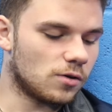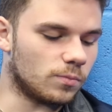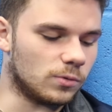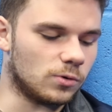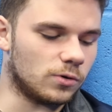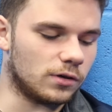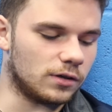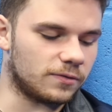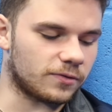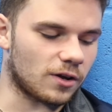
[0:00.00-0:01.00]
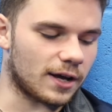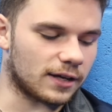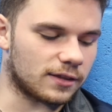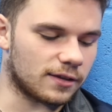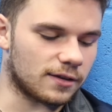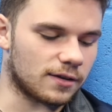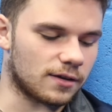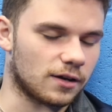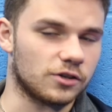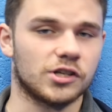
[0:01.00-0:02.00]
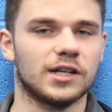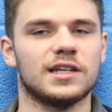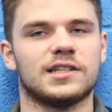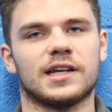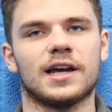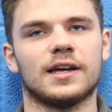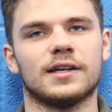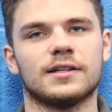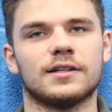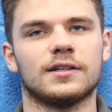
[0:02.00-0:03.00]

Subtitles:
more of like the agility skate.